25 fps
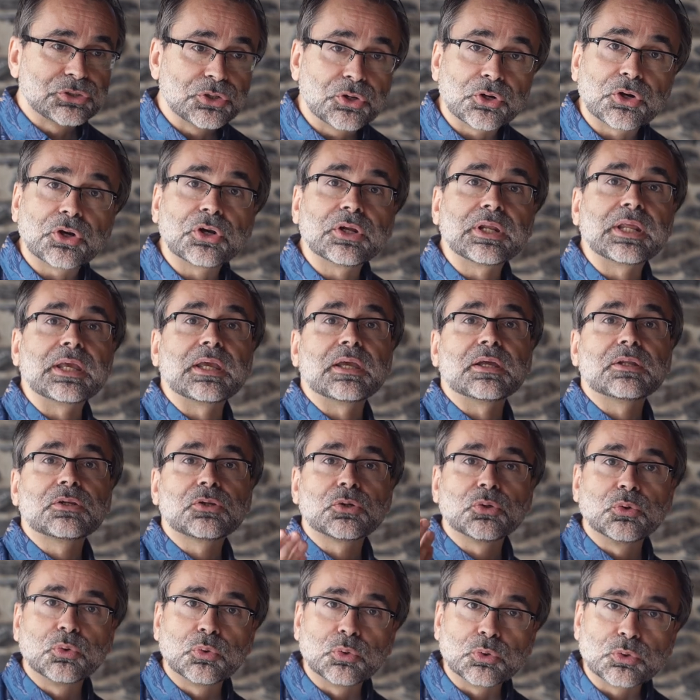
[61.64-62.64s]
yearning
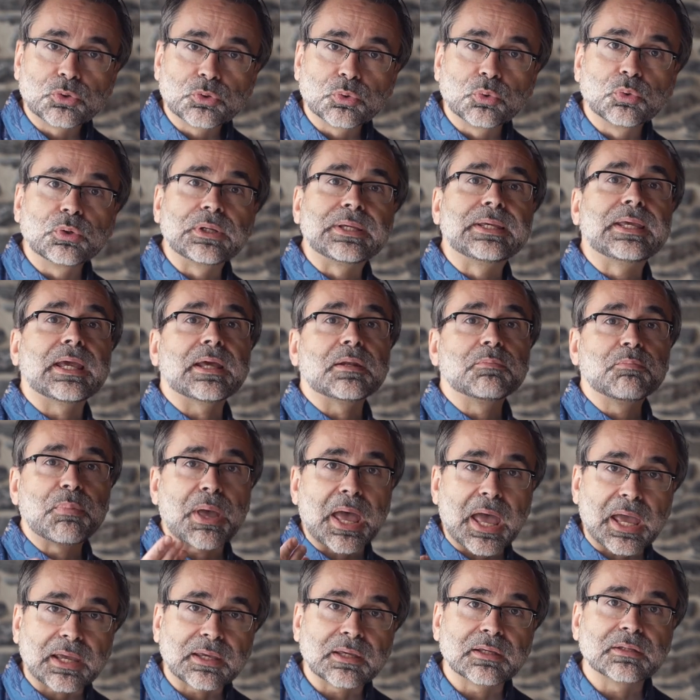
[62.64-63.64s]
to get
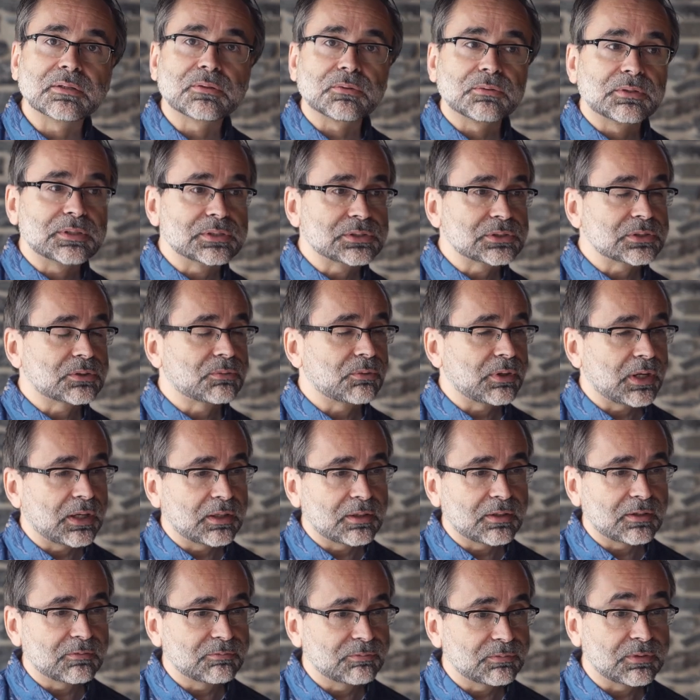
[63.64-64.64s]
back into
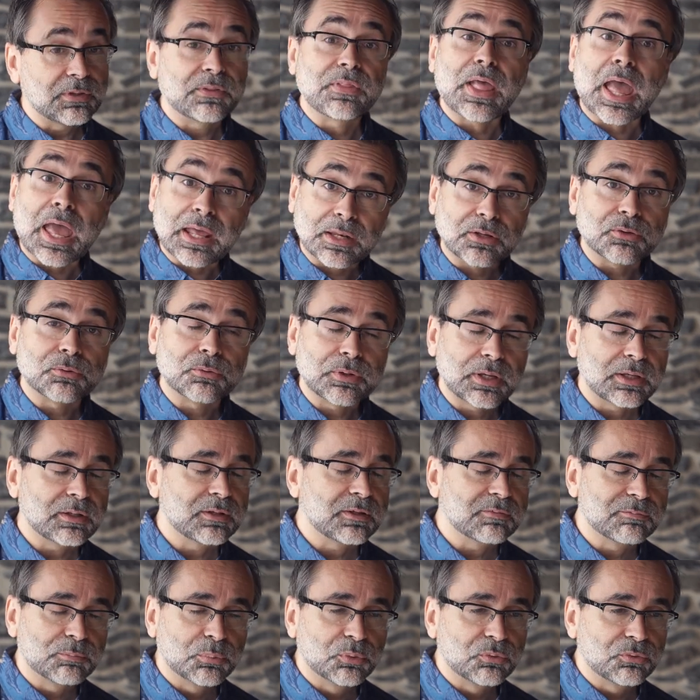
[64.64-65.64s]
that
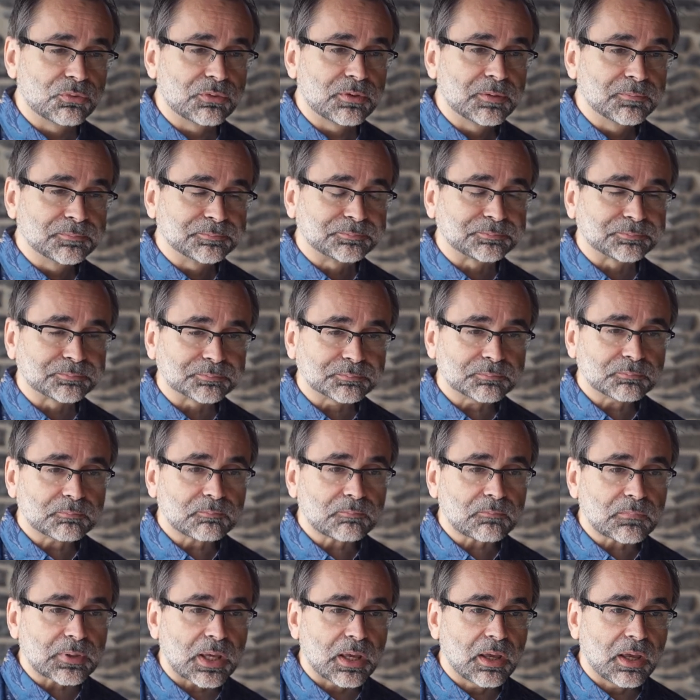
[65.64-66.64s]
creative mood.
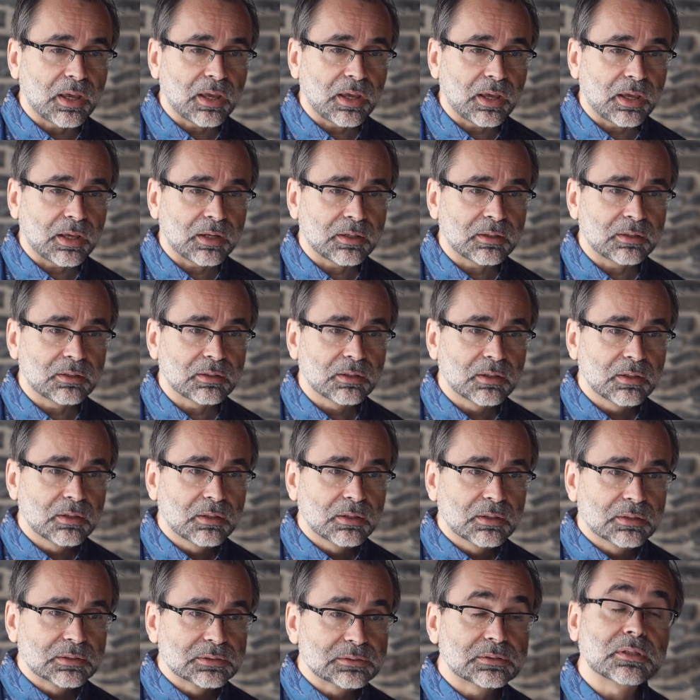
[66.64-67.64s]
And
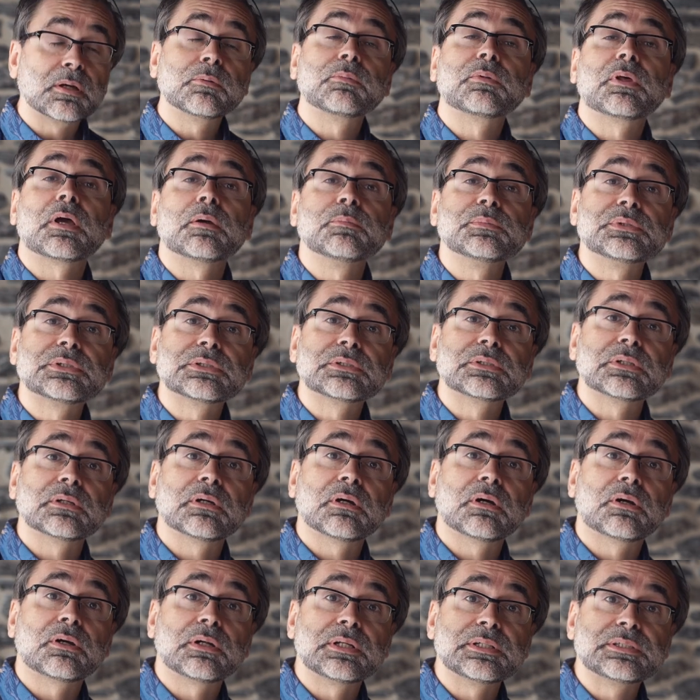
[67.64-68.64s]
sometimes
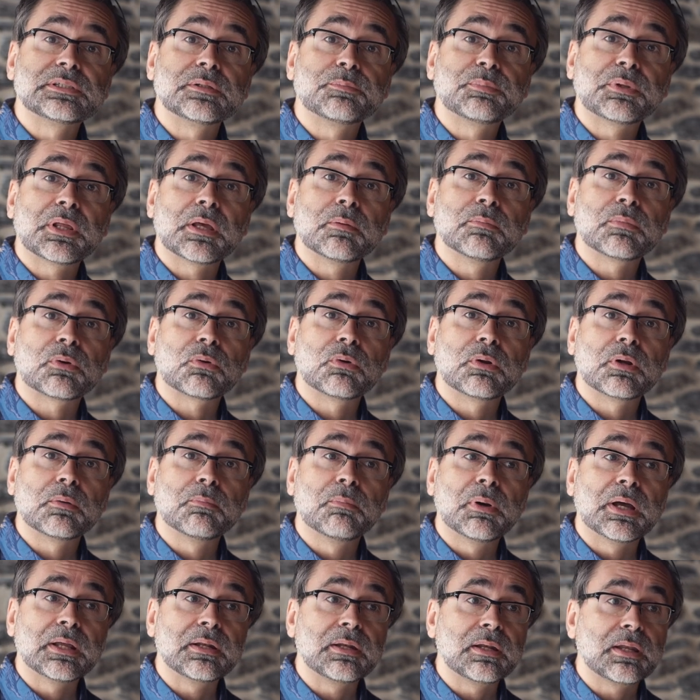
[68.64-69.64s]
early September on a
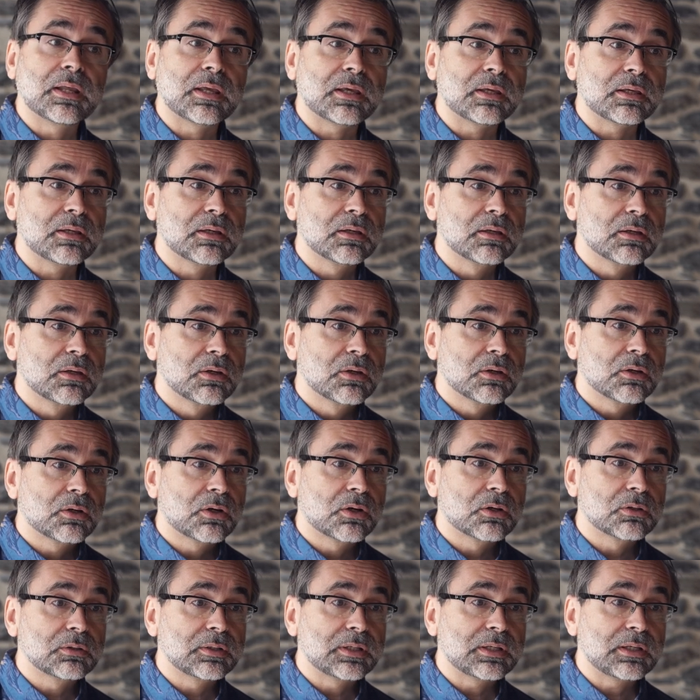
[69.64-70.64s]
Monday,
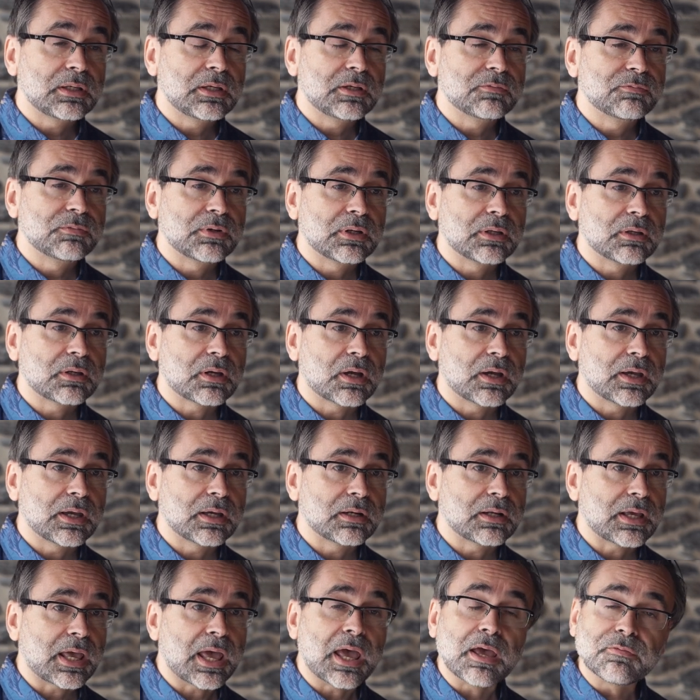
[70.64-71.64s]
early evening, I
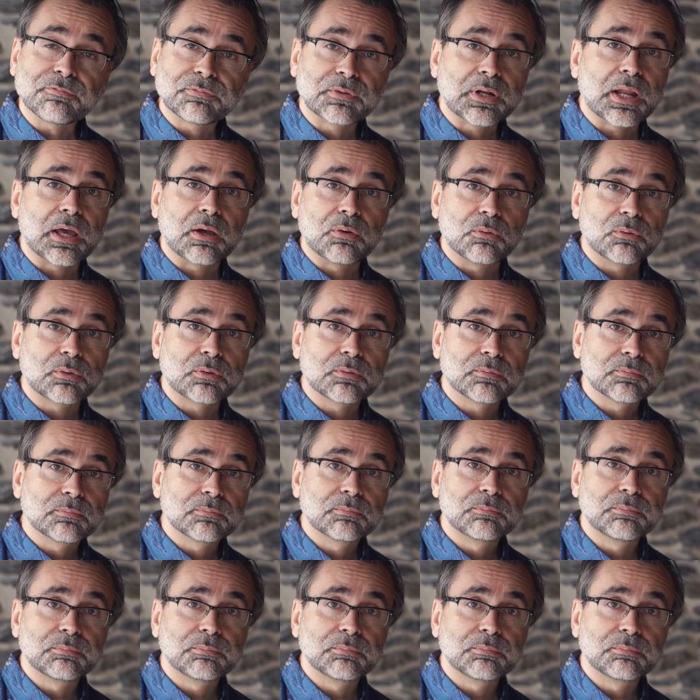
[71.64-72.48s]
had a half an hour